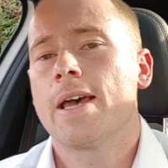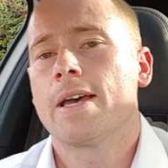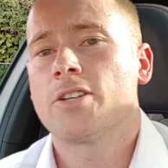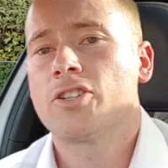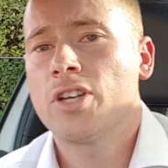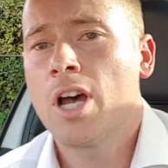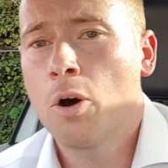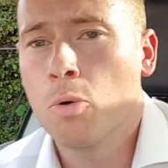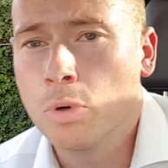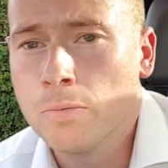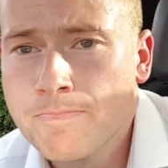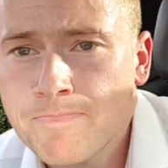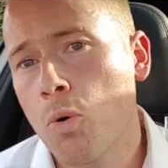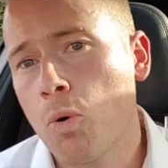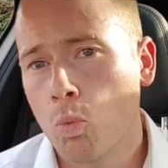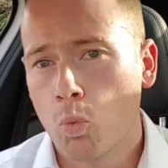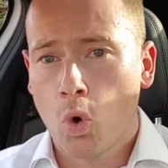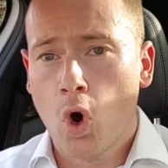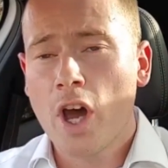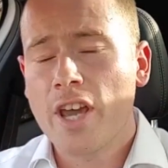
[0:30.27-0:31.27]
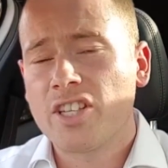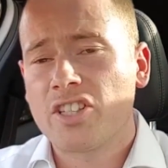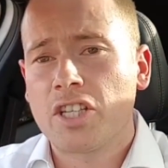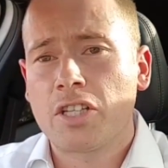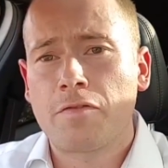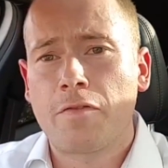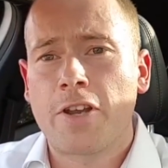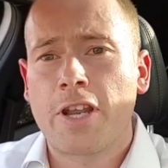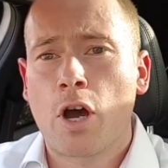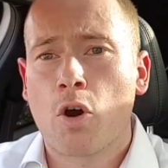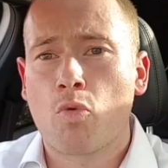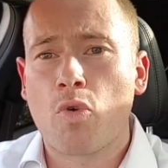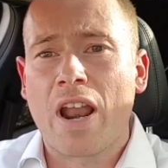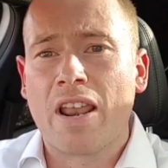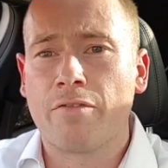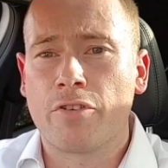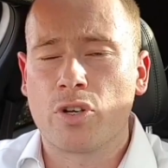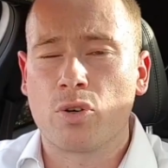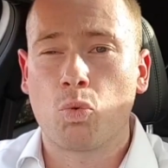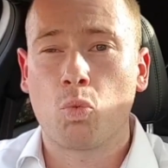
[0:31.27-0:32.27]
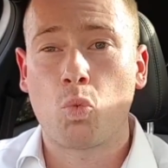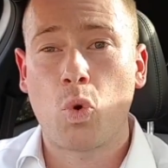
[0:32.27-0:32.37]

So why is this video relevant?